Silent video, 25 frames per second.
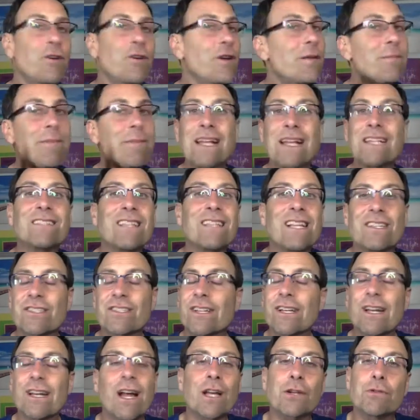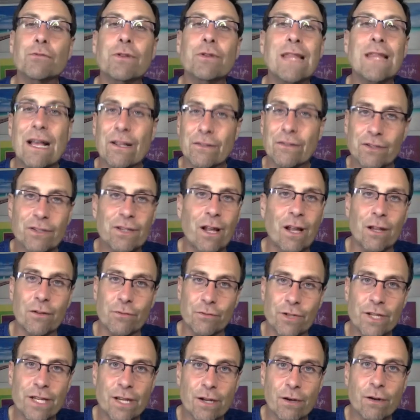He makes less than
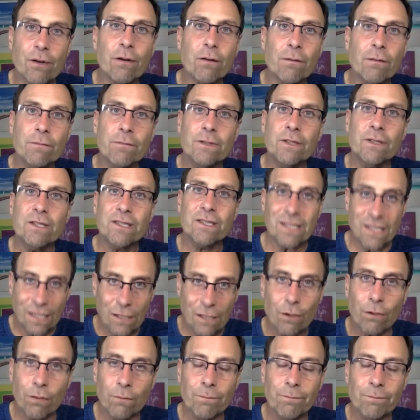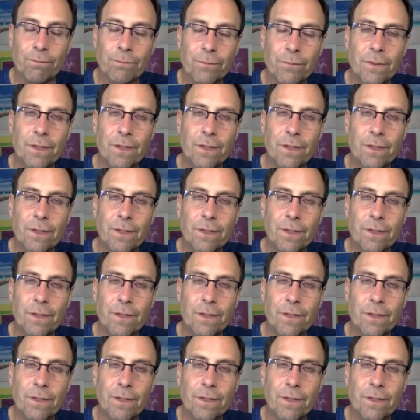$100,000 a year still.